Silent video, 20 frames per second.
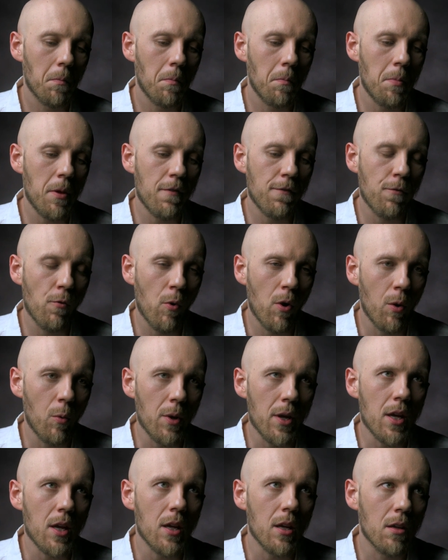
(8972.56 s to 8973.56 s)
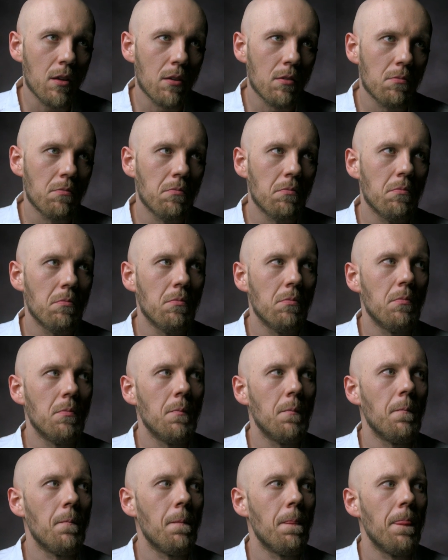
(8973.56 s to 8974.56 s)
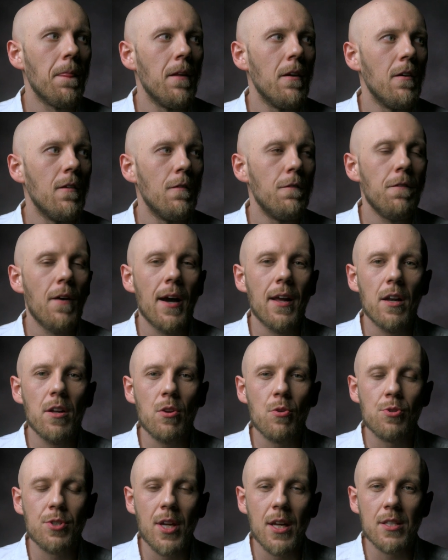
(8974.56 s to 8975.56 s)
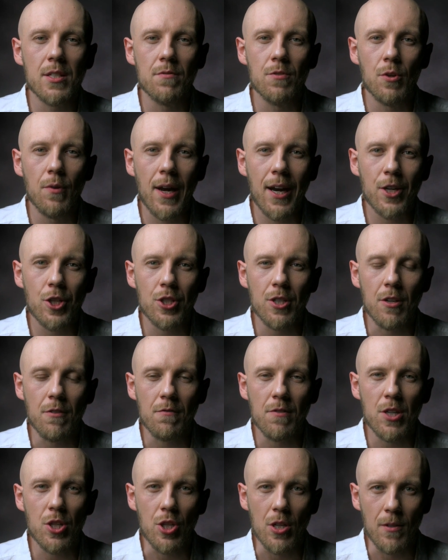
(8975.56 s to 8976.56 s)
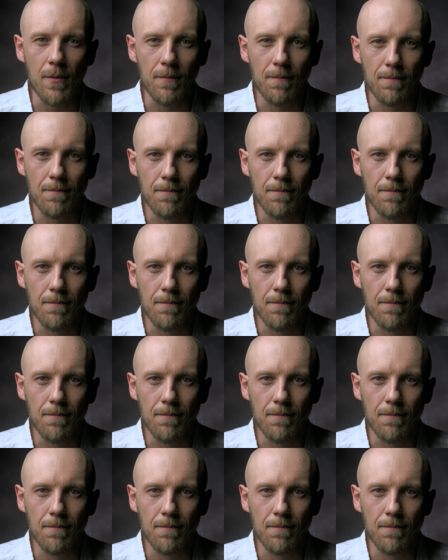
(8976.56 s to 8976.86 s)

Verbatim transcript: before we find a new sense of direction and vision.